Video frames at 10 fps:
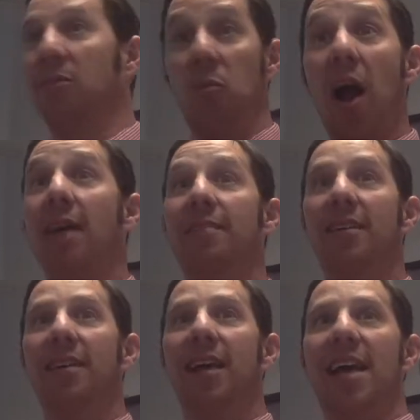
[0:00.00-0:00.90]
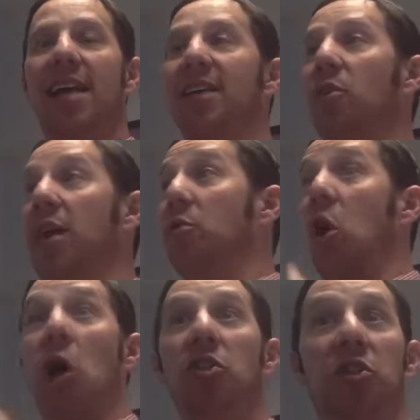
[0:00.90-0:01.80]
Right. And in
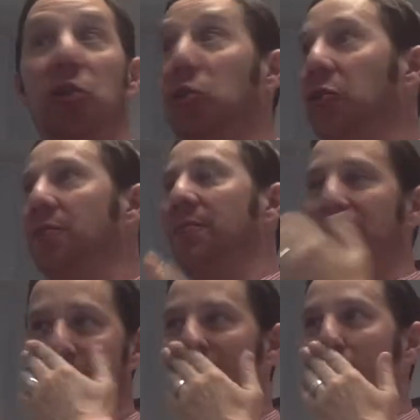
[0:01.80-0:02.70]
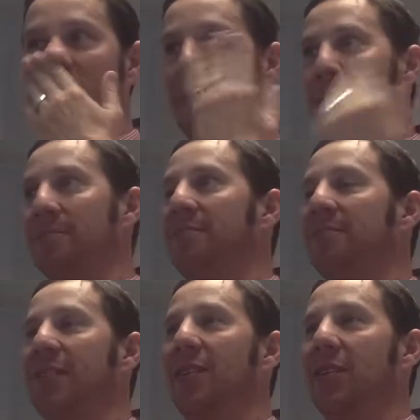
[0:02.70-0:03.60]
regards to,
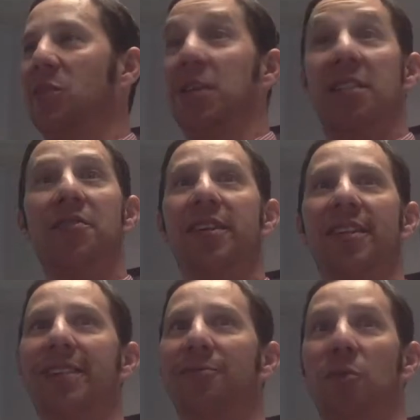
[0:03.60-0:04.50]
specifically,